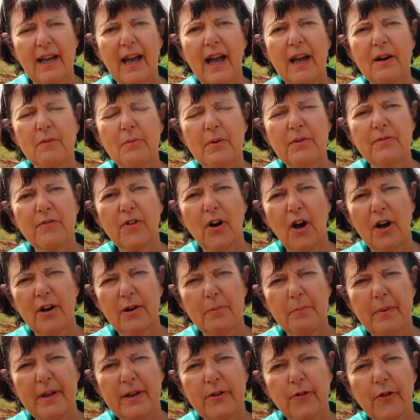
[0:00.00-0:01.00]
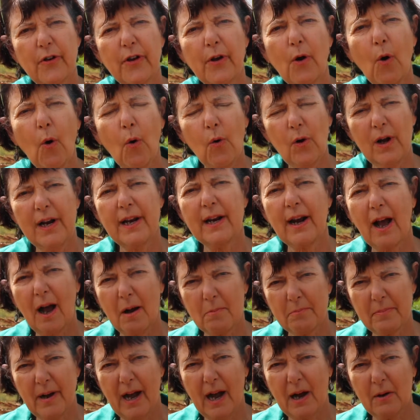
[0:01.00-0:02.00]
and we've got to be doing all in
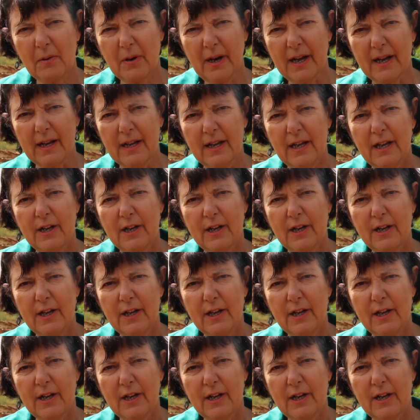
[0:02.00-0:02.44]
our power